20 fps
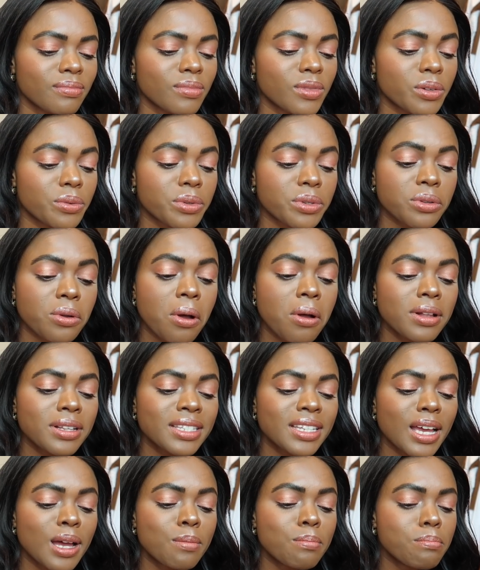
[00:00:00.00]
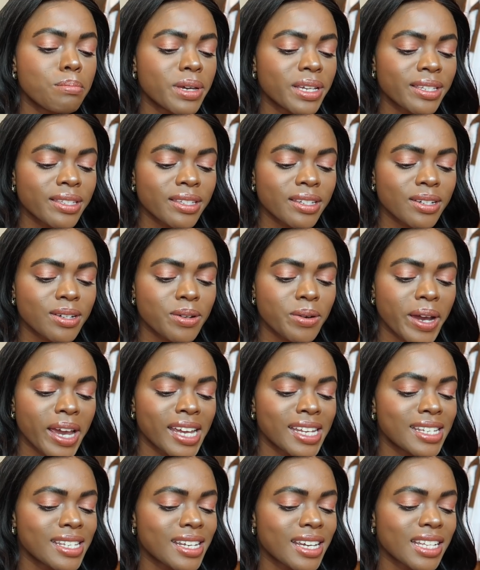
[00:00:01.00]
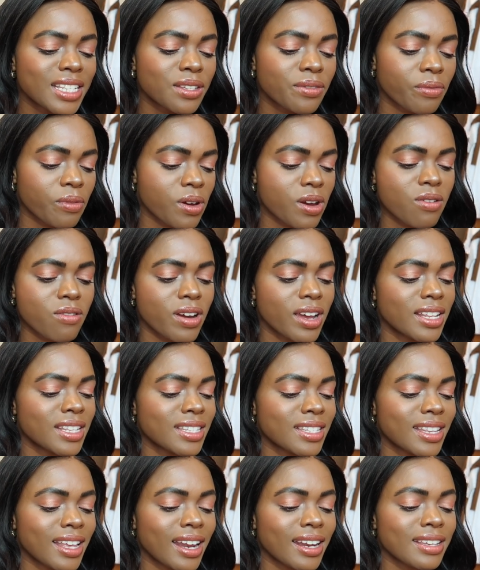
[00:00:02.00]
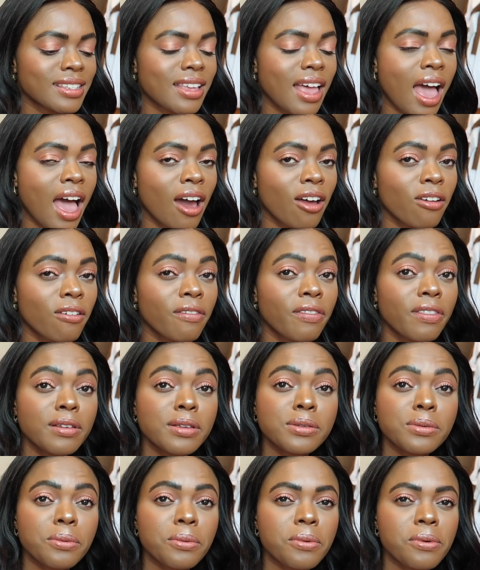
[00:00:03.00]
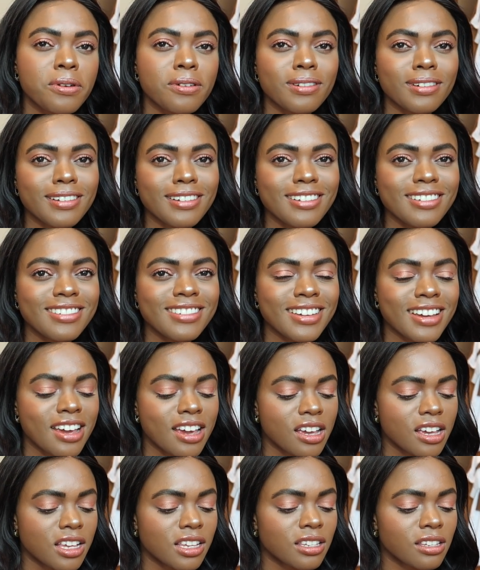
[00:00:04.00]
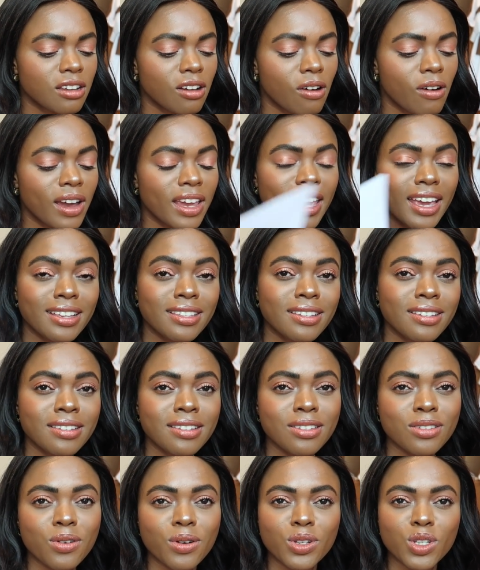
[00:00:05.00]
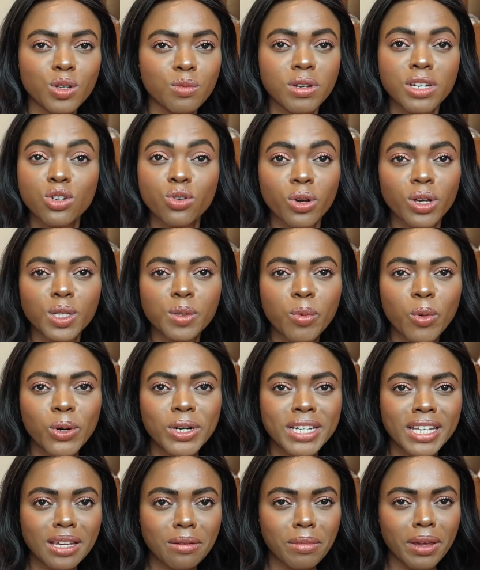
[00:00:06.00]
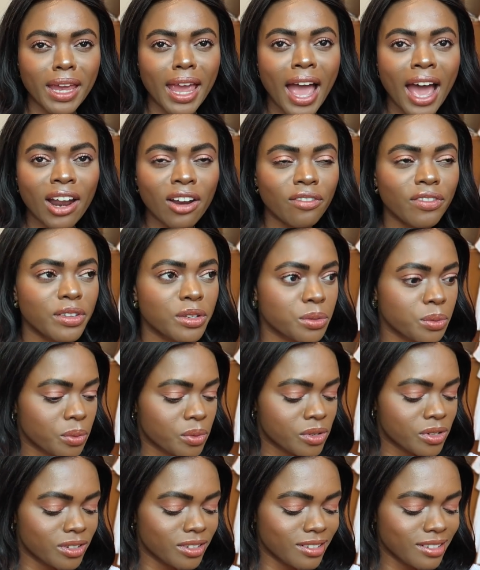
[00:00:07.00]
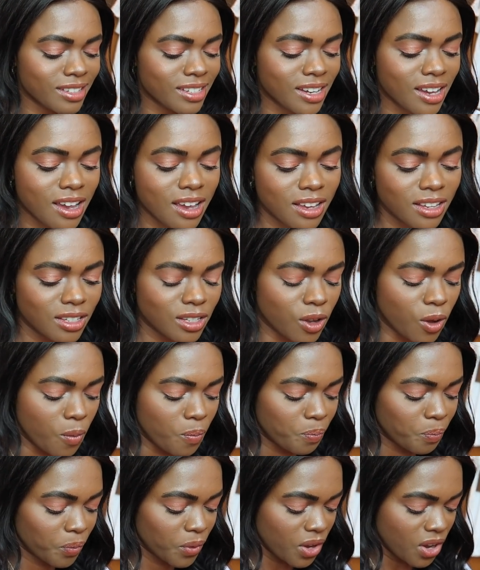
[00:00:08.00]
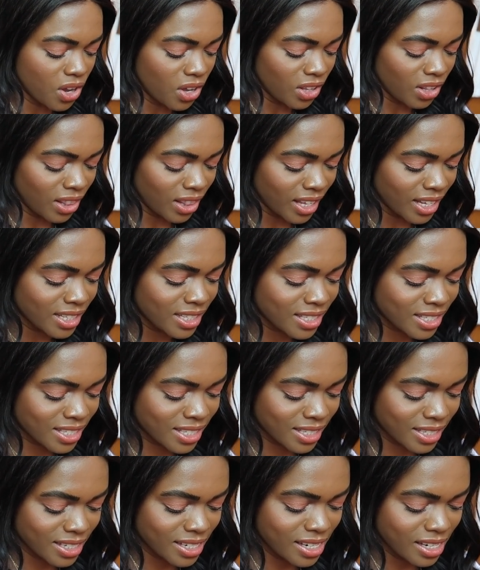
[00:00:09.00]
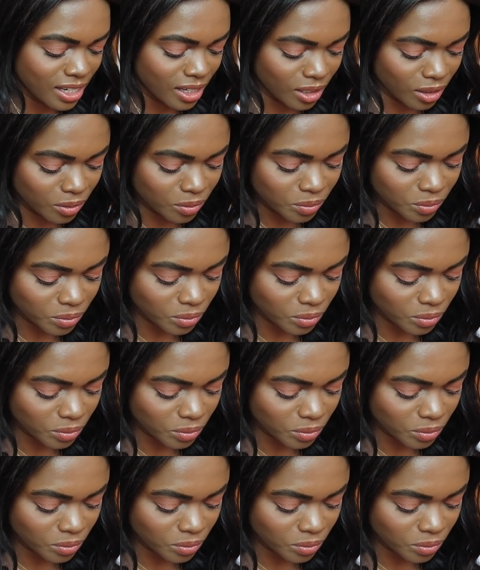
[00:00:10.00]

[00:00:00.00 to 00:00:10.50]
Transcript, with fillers: The result, a mystical intense fragrance that is out of this world. So I guess this is going to be transporting me out of this world. So let's see.